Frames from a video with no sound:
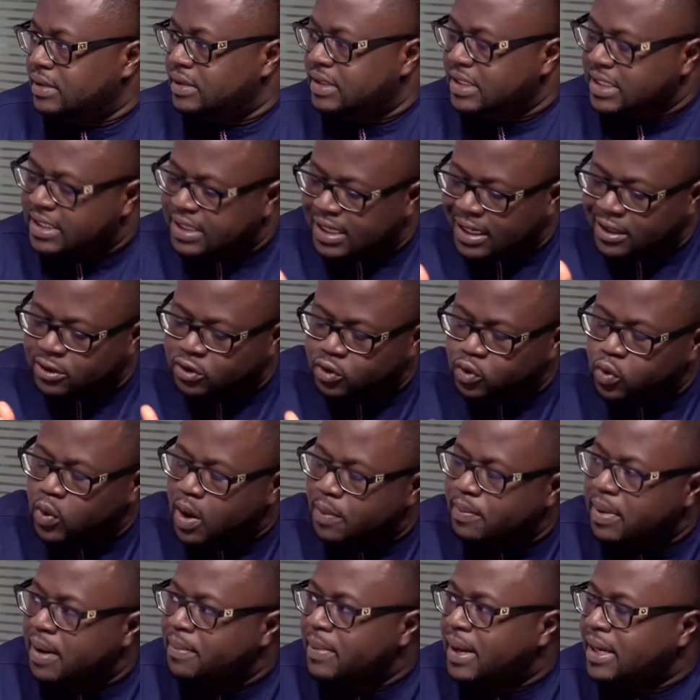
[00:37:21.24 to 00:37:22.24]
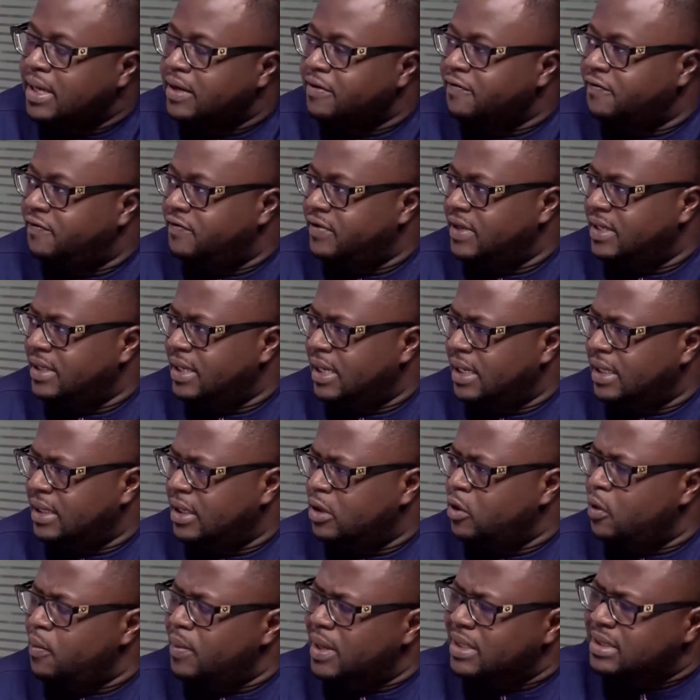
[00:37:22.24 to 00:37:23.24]
The can to Obama in fear nine.
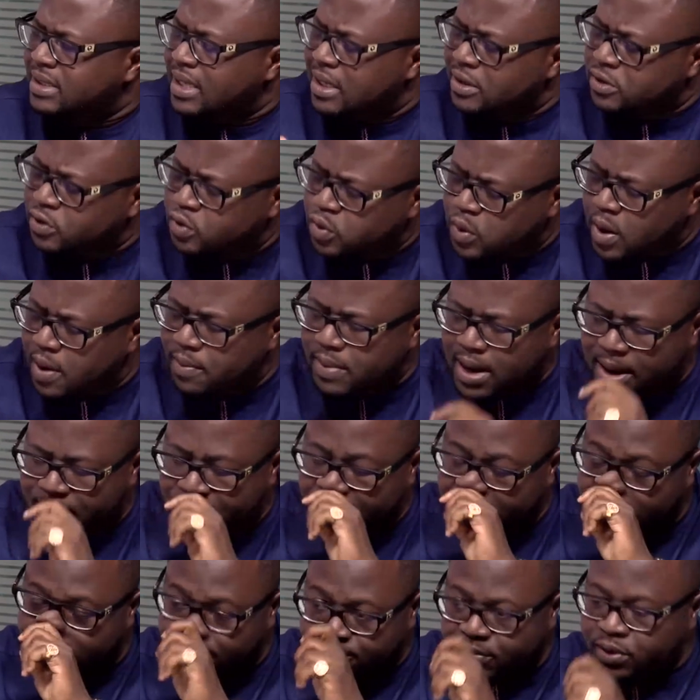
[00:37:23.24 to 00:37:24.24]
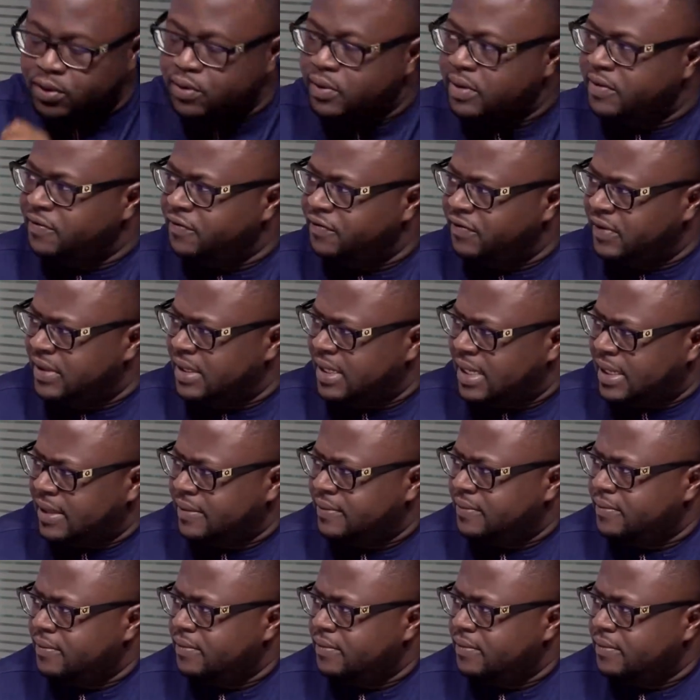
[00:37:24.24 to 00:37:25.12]
No, master to Obama in bill in fear nine.